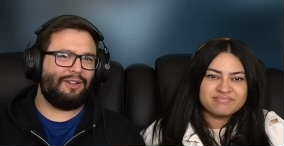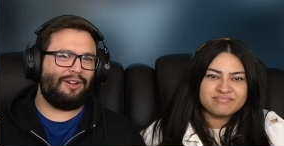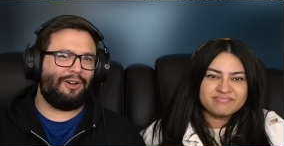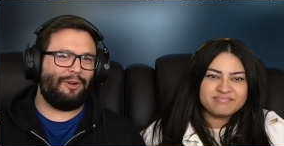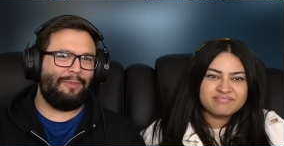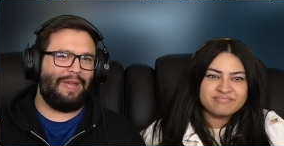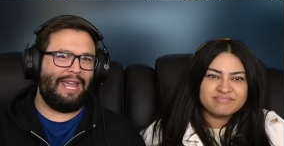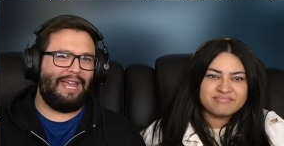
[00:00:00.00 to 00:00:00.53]

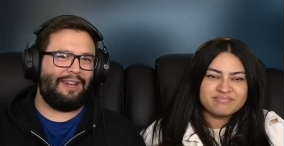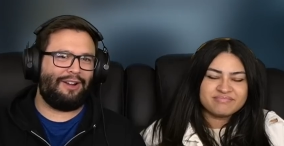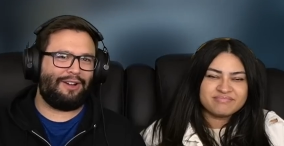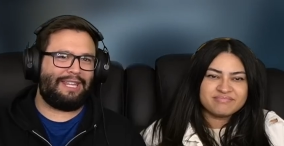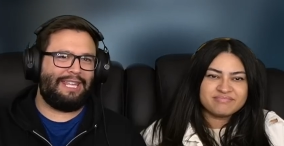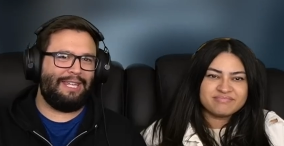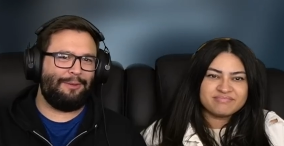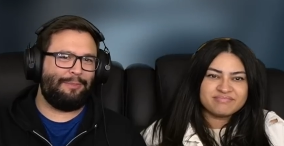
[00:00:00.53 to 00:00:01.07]
Speaker 1: Oh, man. Are
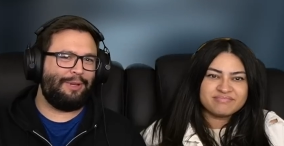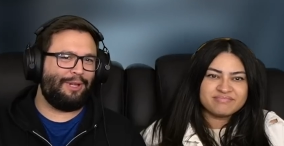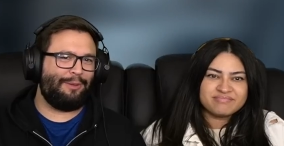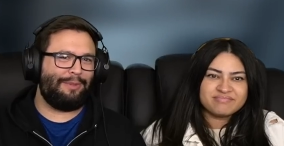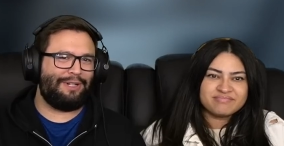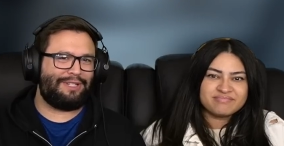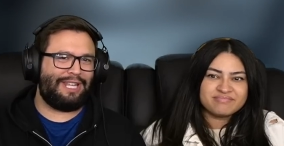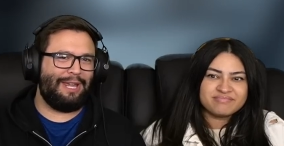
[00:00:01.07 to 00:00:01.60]
Key and Peele
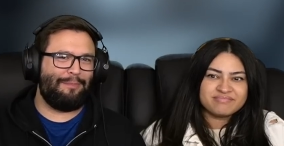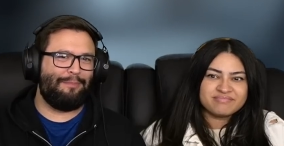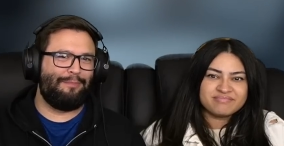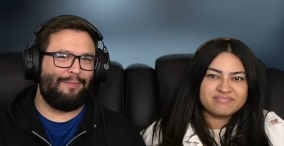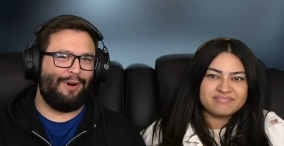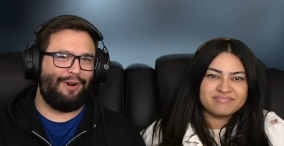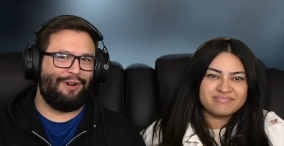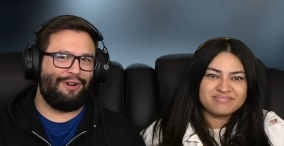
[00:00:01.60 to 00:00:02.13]
about to get
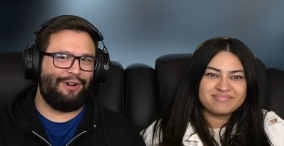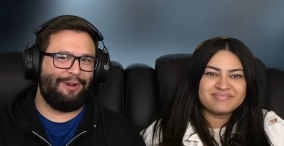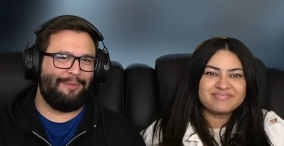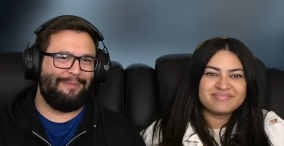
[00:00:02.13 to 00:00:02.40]
murdered